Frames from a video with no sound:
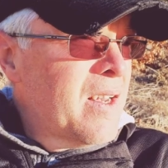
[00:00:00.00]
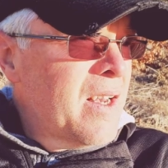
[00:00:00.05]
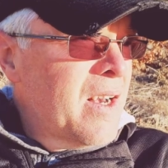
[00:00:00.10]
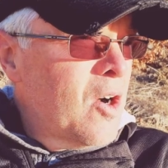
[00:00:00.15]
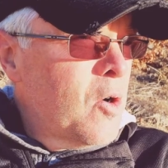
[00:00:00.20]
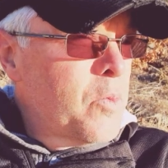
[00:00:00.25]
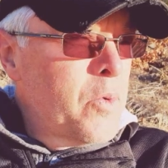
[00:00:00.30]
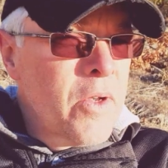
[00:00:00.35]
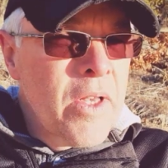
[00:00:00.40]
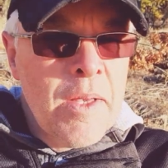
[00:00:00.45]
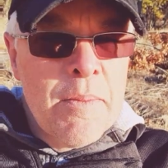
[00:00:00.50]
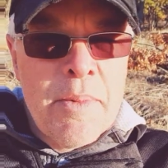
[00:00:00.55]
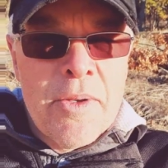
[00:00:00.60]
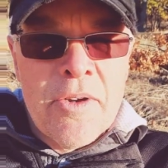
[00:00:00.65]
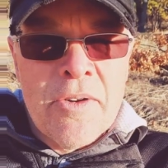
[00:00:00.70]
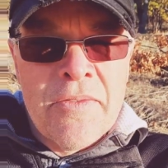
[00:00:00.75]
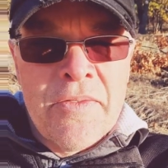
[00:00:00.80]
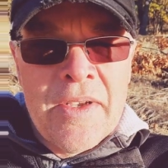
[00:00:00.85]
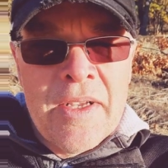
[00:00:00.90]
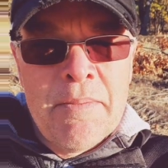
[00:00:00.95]
Hope you'll give me your
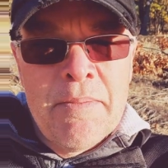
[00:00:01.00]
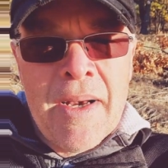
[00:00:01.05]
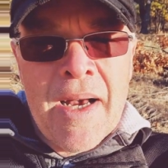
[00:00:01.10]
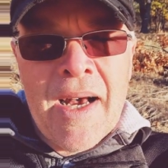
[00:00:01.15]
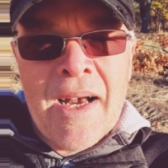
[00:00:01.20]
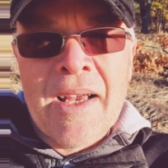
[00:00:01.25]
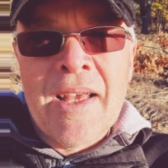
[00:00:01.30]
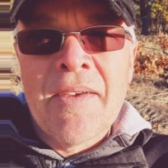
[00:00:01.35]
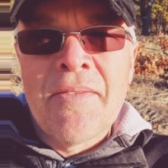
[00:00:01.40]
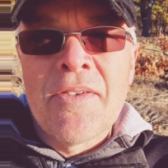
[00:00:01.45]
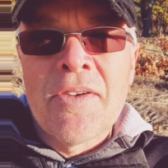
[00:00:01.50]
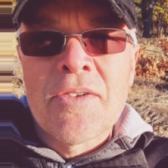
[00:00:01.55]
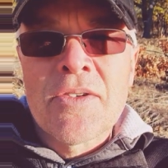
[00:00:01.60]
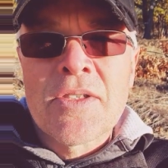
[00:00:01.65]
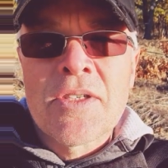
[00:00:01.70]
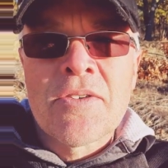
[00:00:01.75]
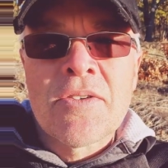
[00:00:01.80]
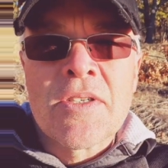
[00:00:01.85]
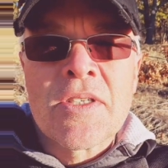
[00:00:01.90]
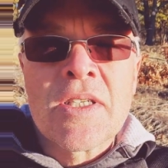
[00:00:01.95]
feedback if you're
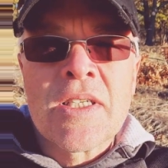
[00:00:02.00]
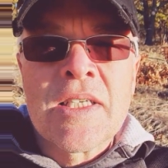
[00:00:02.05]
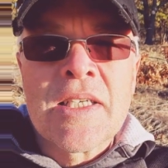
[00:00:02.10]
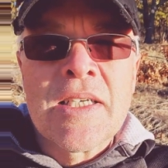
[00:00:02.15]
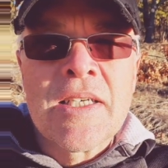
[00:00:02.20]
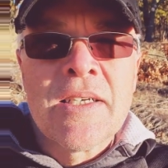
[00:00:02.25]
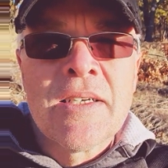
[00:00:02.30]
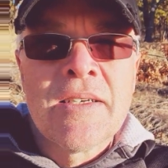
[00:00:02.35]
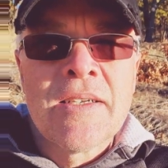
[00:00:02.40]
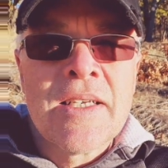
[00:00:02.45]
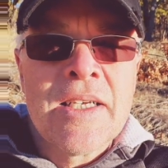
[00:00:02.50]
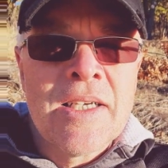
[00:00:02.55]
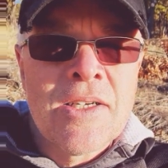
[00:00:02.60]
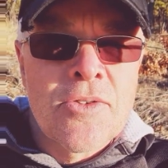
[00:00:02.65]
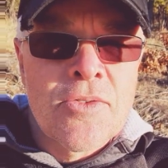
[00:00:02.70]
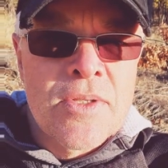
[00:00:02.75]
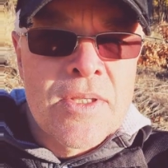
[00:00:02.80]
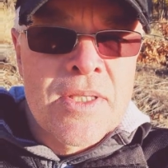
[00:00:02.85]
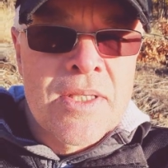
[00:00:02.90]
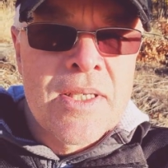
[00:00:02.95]
seriously
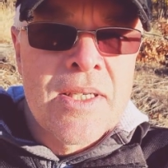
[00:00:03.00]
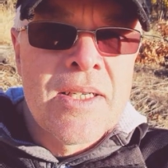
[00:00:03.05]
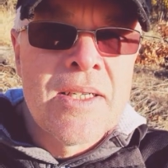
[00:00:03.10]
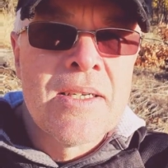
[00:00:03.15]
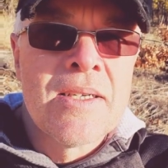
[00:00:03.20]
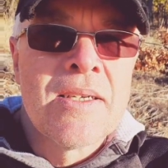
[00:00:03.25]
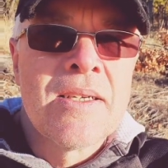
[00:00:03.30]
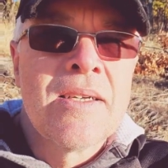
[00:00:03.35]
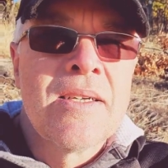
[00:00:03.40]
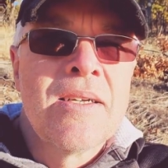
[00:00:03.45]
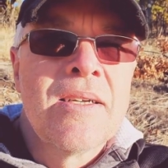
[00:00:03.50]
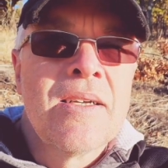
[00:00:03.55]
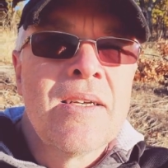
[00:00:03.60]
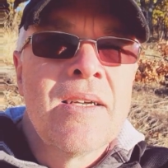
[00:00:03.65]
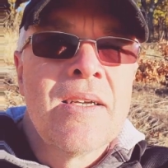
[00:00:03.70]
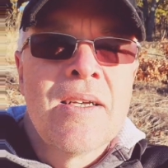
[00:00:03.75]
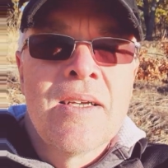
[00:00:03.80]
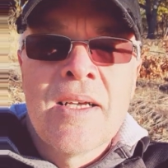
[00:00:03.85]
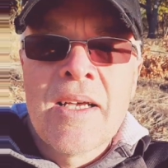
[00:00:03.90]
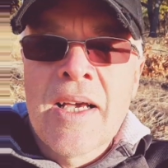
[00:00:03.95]
interested.
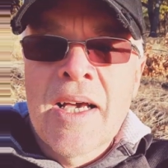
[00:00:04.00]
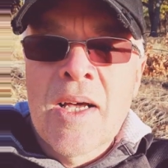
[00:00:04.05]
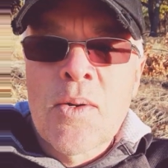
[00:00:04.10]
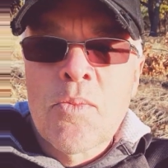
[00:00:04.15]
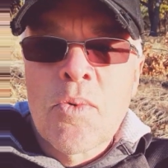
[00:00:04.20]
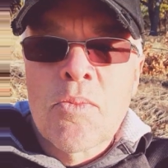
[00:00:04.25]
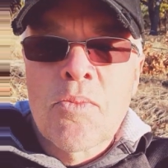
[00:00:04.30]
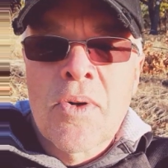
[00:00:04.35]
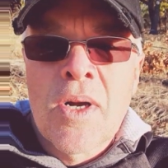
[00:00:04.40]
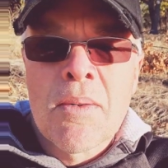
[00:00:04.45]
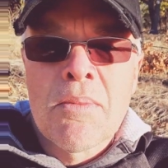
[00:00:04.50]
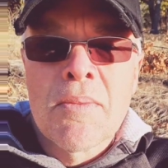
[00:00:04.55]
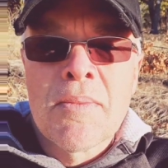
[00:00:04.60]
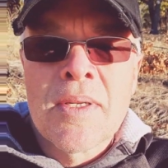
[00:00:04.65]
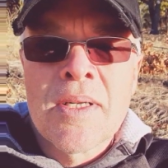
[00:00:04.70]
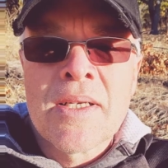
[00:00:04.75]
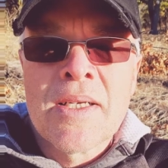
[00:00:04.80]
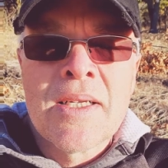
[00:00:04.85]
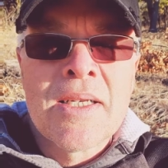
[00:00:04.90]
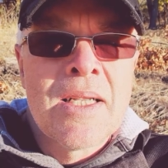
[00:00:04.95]
And we'll
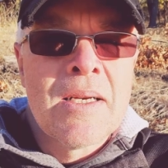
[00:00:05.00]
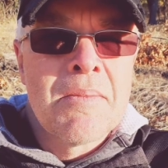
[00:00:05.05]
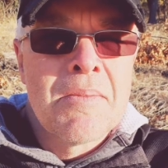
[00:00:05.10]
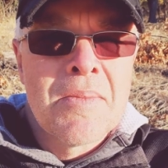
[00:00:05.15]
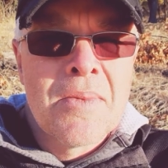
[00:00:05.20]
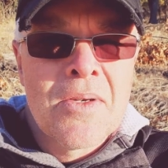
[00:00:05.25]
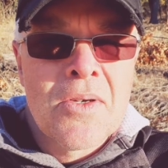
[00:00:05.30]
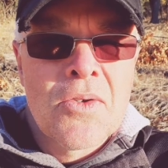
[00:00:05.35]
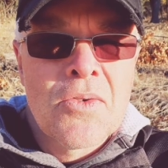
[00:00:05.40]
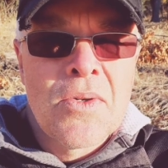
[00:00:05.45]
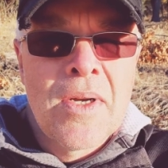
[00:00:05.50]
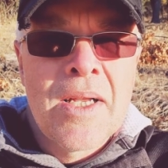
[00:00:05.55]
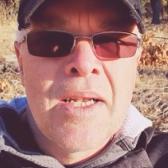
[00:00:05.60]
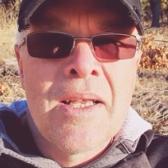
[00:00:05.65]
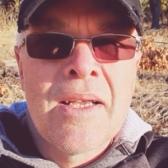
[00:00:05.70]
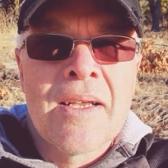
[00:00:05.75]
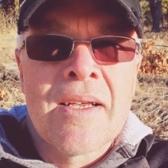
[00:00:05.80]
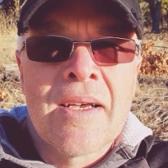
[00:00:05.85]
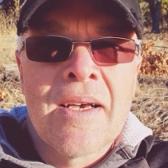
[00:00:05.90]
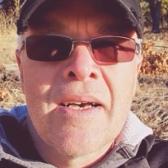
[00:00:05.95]
probably end up
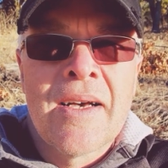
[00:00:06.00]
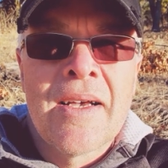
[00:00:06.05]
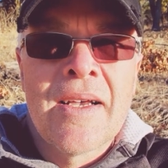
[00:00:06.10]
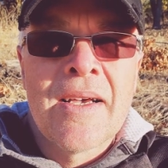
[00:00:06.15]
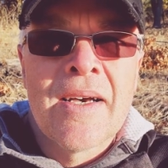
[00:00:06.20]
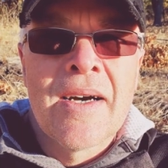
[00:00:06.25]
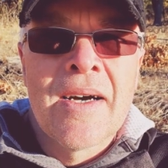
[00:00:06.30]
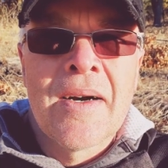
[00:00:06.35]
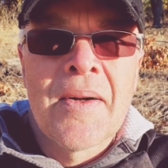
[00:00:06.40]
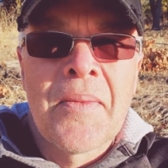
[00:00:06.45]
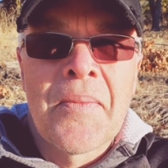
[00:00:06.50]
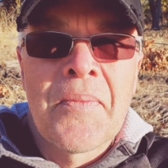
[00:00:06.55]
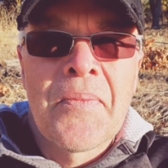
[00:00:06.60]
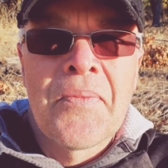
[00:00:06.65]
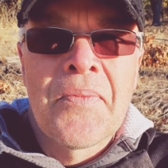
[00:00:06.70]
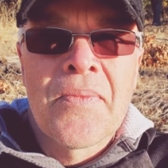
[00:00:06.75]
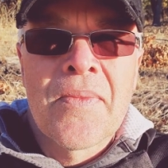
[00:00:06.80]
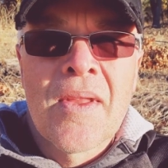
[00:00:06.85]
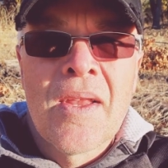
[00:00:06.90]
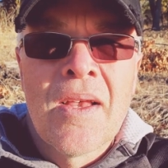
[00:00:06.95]
creating
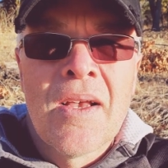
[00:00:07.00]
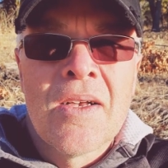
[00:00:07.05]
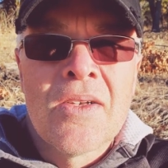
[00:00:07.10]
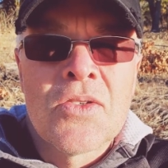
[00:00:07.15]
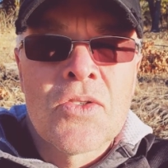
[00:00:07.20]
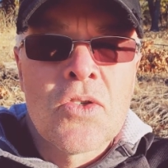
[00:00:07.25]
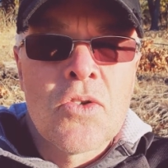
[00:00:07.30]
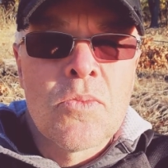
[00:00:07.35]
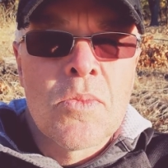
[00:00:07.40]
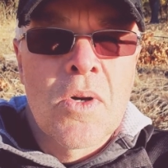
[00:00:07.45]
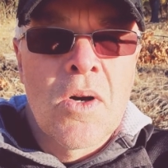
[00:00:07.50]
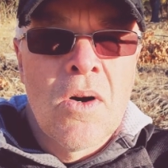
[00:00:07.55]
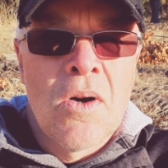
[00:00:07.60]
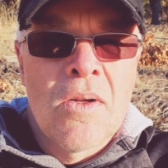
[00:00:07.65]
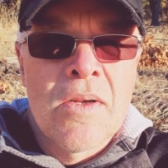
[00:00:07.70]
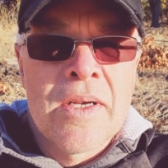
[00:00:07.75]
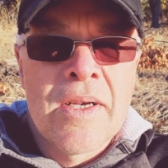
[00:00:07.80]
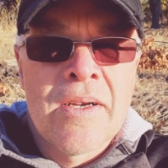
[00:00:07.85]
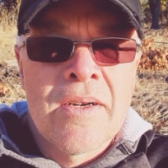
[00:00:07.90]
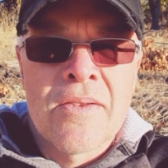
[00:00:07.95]
a Zoom call
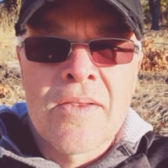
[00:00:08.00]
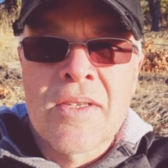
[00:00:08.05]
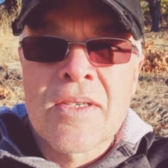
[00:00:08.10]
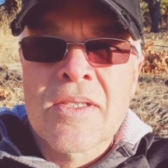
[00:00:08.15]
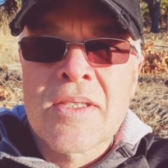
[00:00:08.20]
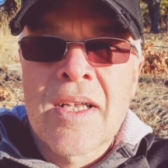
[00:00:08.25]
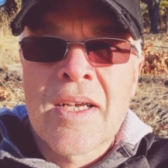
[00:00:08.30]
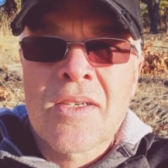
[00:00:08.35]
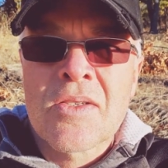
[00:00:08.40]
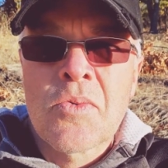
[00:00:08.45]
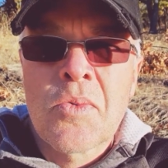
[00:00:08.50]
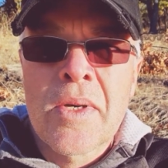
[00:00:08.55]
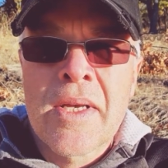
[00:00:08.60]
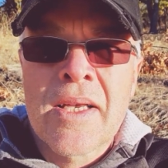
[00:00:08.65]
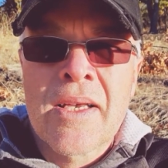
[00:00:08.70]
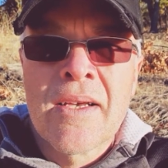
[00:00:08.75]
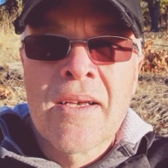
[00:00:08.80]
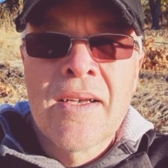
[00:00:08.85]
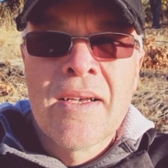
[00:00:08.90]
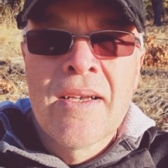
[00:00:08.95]
here this next week.